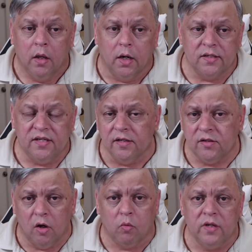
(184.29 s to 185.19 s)
Now,
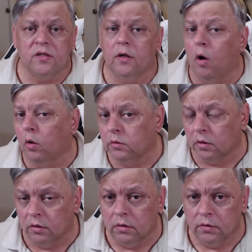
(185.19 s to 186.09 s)
CSGO runs on an
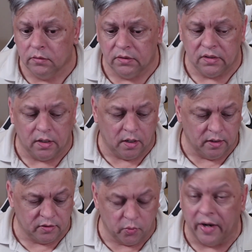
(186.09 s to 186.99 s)
older
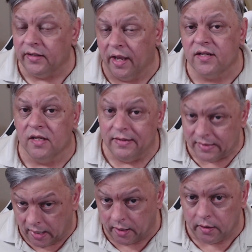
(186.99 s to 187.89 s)
DirectX
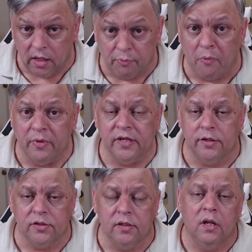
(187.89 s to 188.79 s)
9
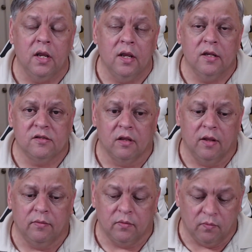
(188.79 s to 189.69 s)
implementation.
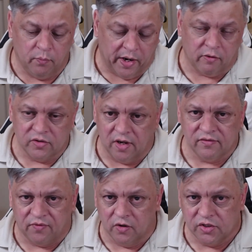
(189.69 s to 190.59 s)
So
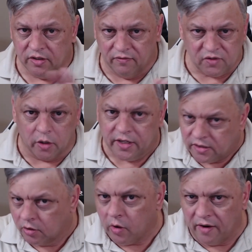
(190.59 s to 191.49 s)
Microsoft's version of talking
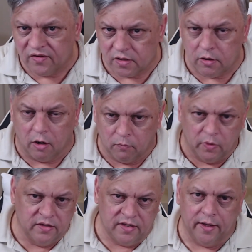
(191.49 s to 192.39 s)
to the graphics card
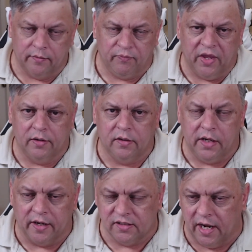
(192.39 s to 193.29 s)
was that
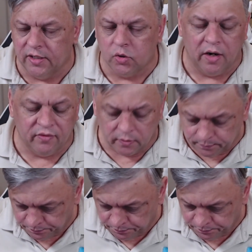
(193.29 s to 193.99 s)
DX9 driver.